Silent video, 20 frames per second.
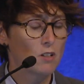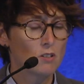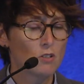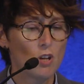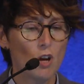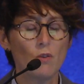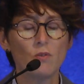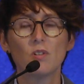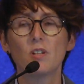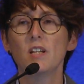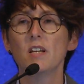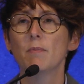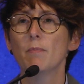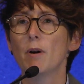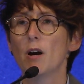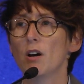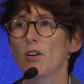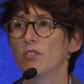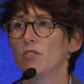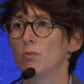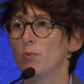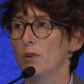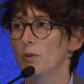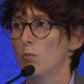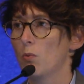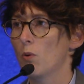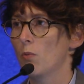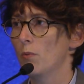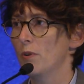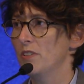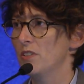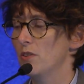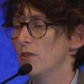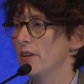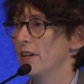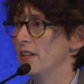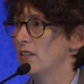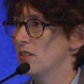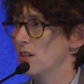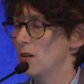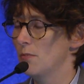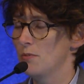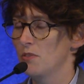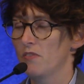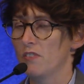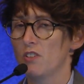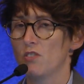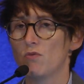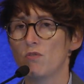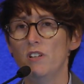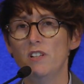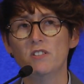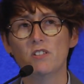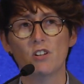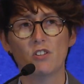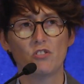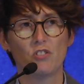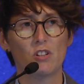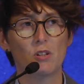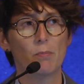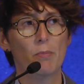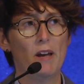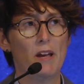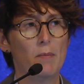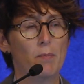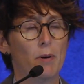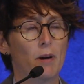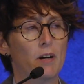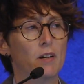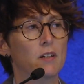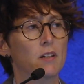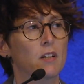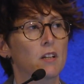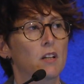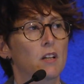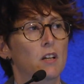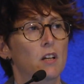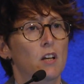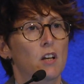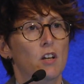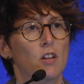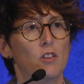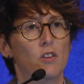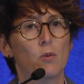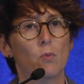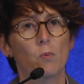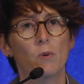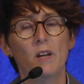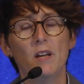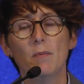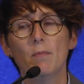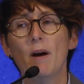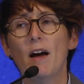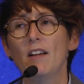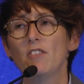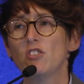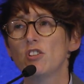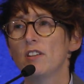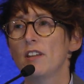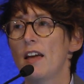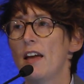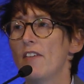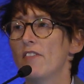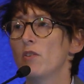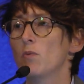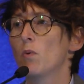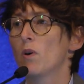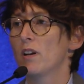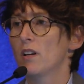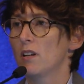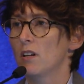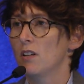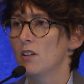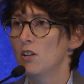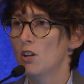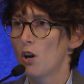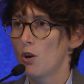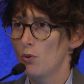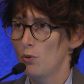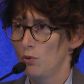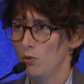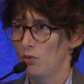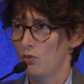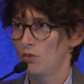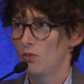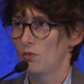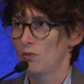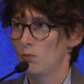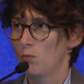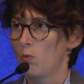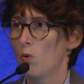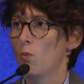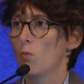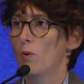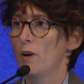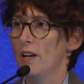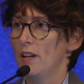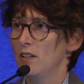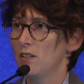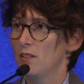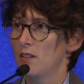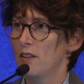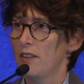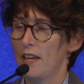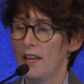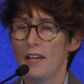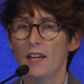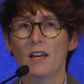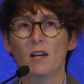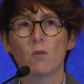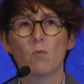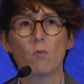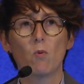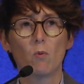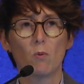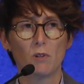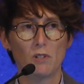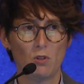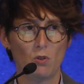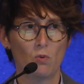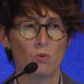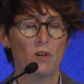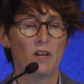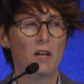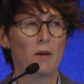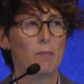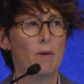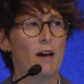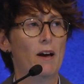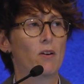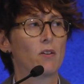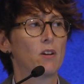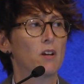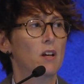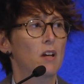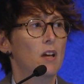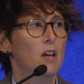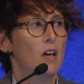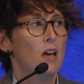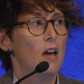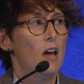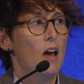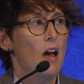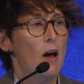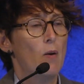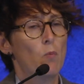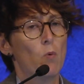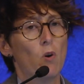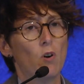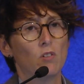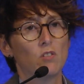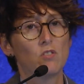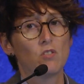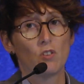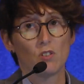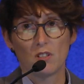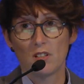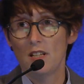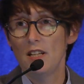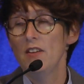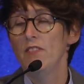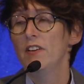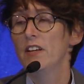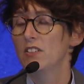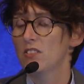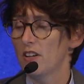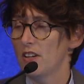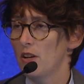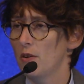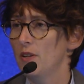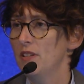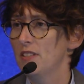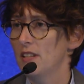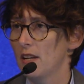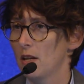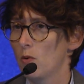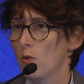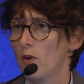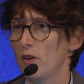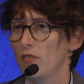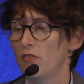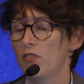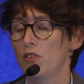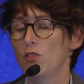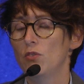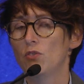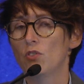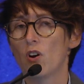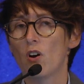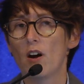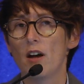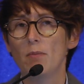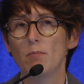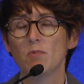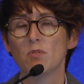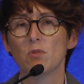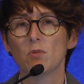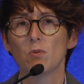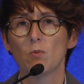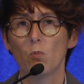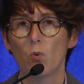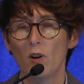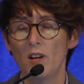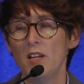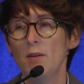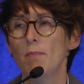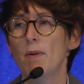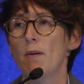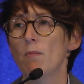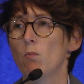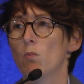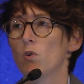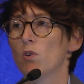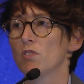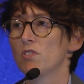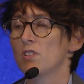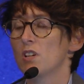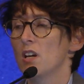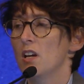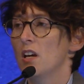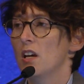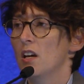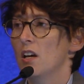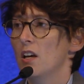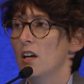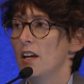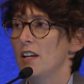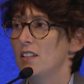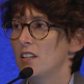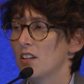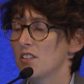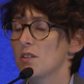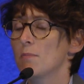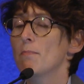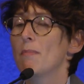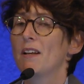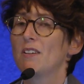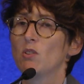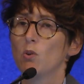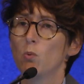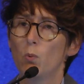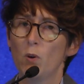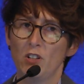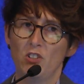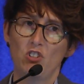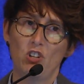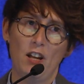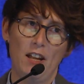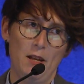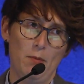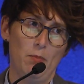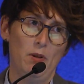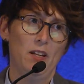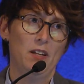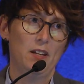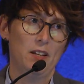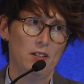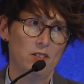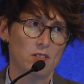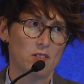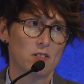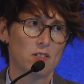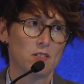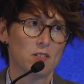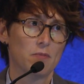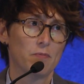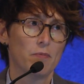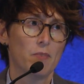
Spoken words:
totally immersed with what we're doing in terms of this research in the paper, that we imagine that everyone knows what we're thinking and what we're talking about. And what Dr. Levy, because I know he said it quite a few times, what he meant was, it doesn't matter which label it is,